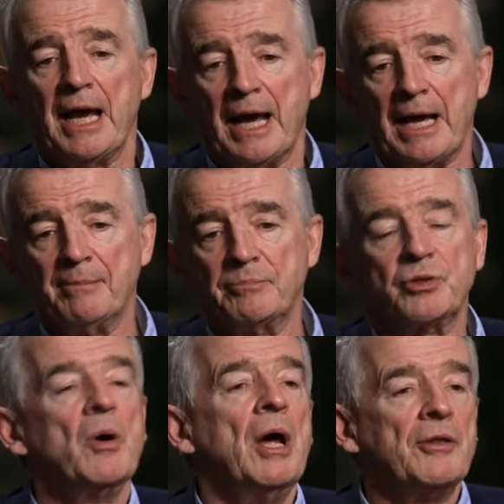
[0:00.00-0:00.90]
Um,
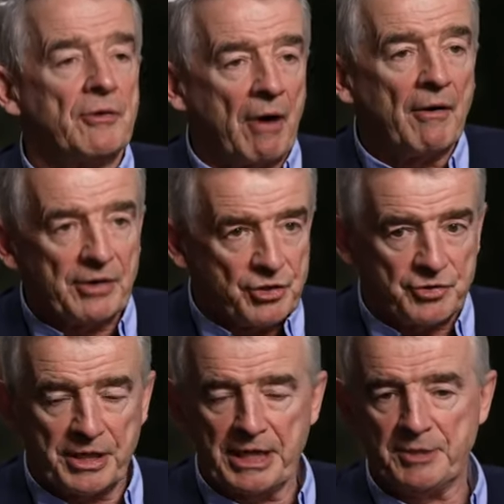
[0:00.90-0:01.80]
so there are issues
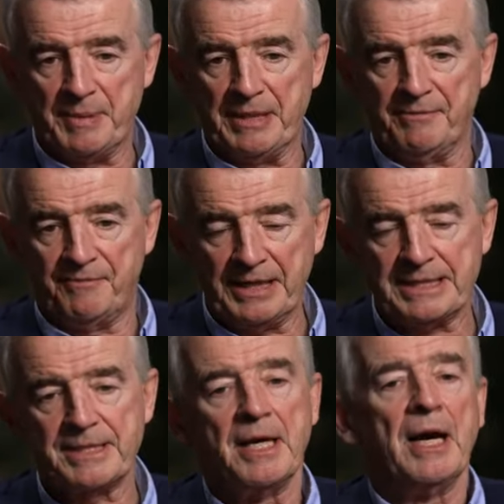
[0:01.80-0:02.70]
that need to be
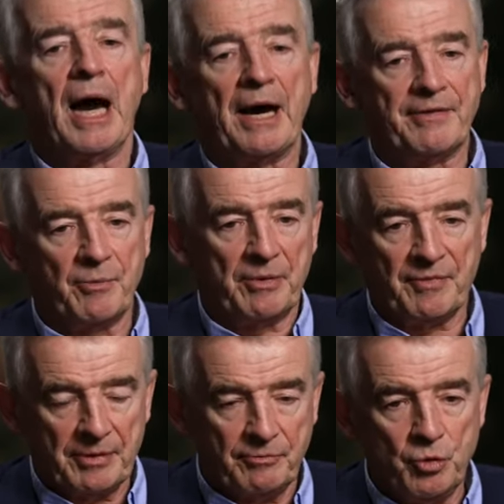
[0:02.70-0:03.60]
fixed. I think we have
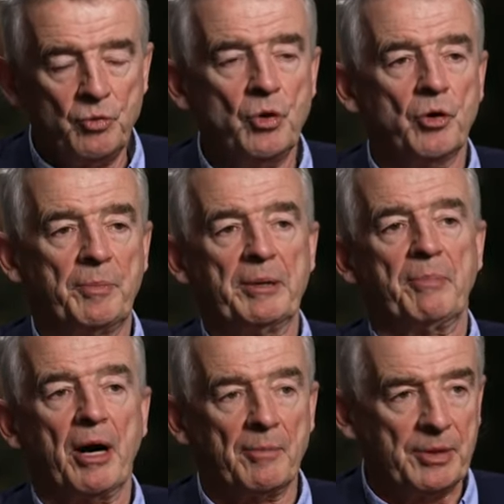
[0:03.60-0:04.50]
a new European
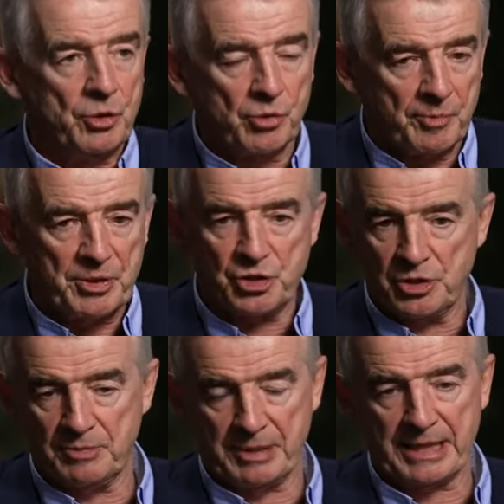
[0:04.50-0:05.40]
Parliament, new
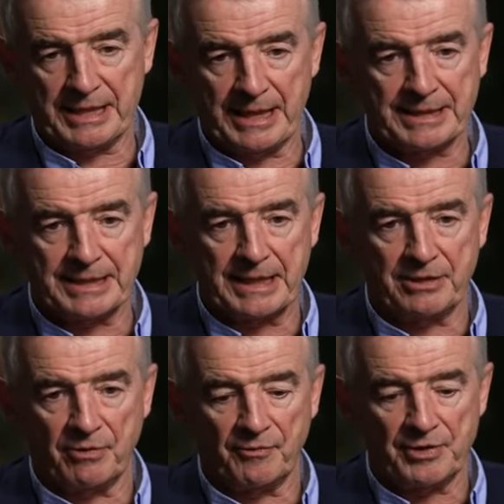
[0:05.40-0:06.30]
Commission getting elected
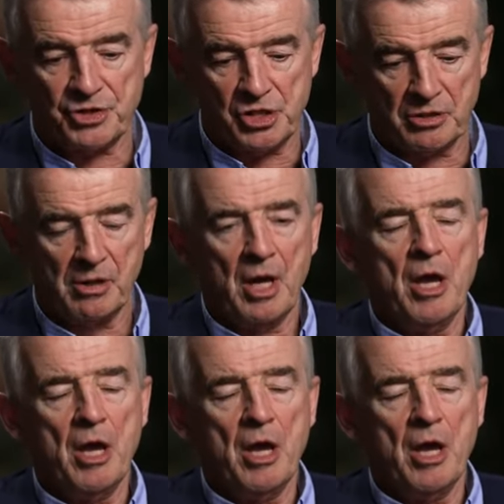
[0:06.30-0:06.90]
later on this year.